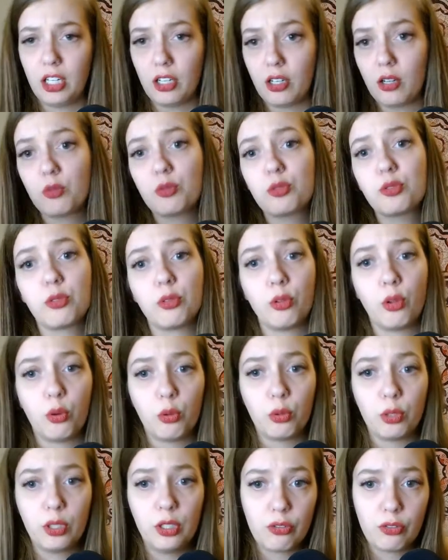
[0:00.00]
out
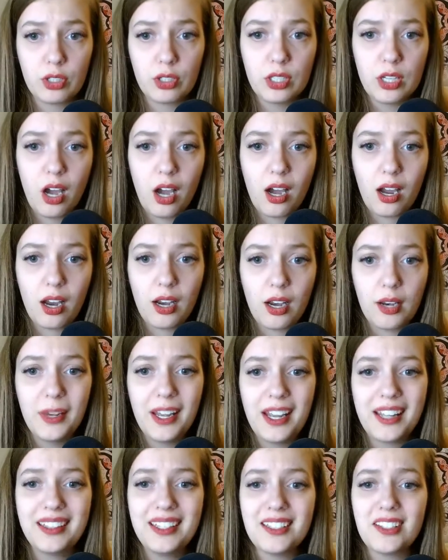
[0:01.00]
slowly over time,
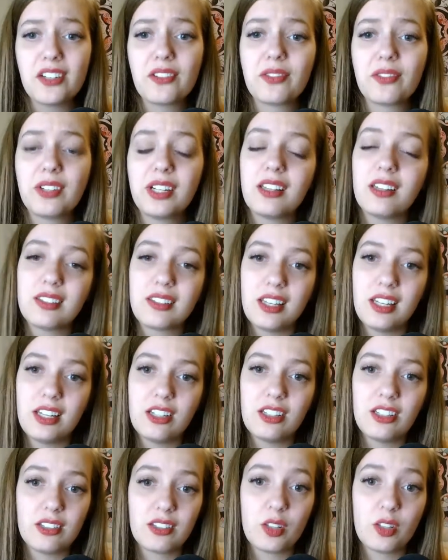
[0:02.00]
and these are
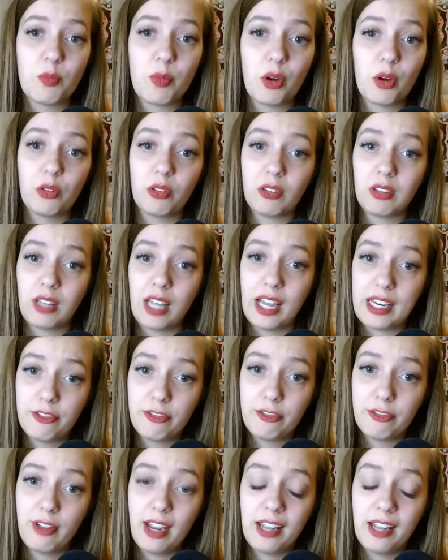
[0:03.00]
realizations about
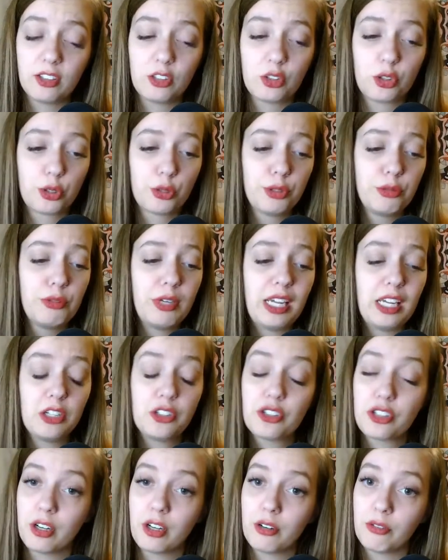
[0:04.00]
life and the true
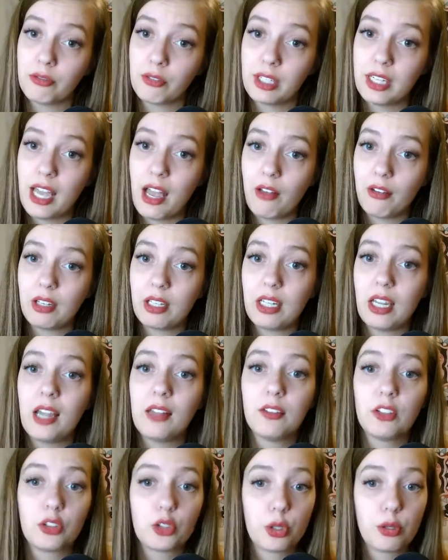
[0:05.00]
nature of reality
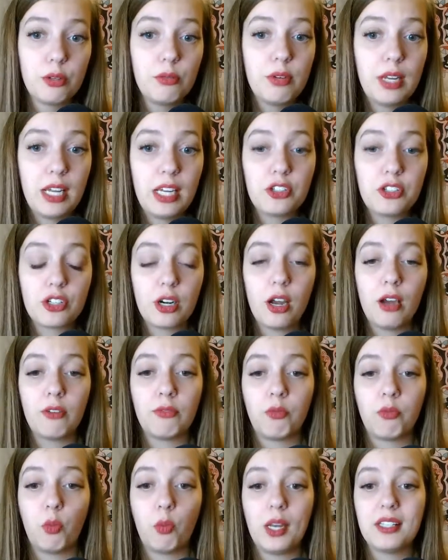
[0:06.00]
and the true nature
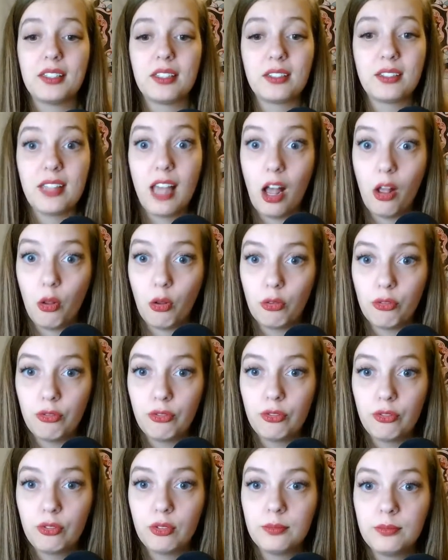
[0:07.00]
of oneself.
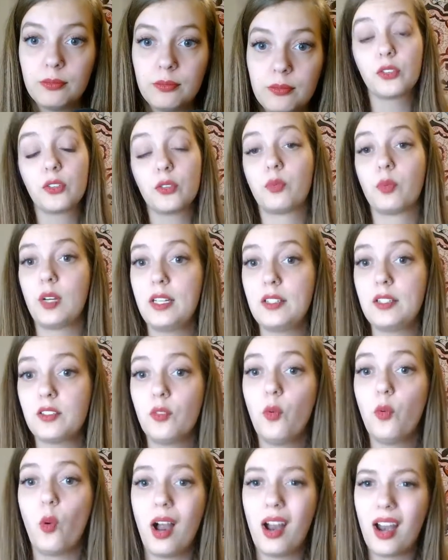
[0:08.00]
It's a
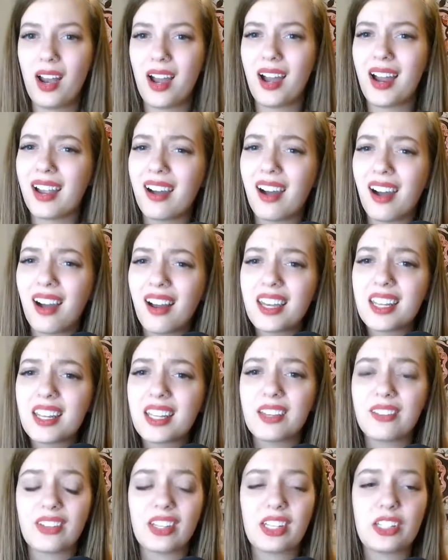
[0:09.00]
reason why I kind of
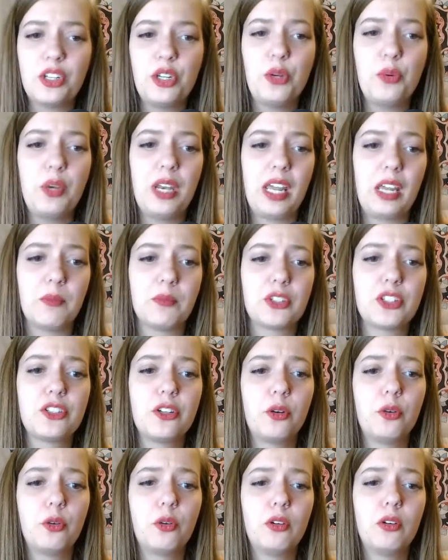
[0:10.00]
give it two names.
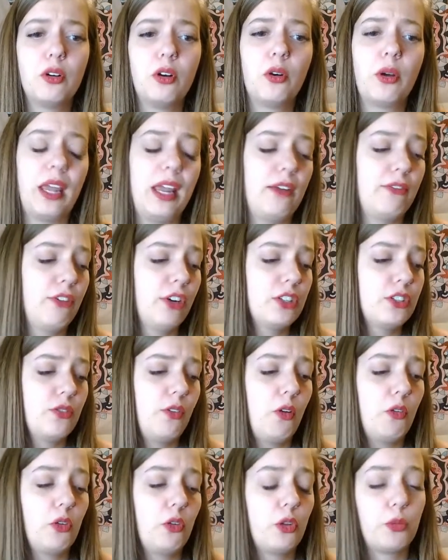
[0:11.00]
So, okay, first of
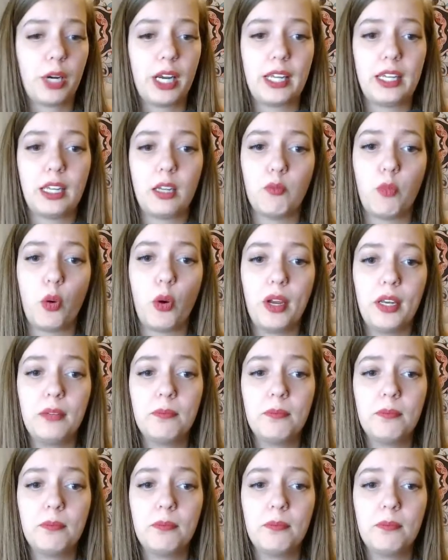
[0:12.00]
all, with breaking point.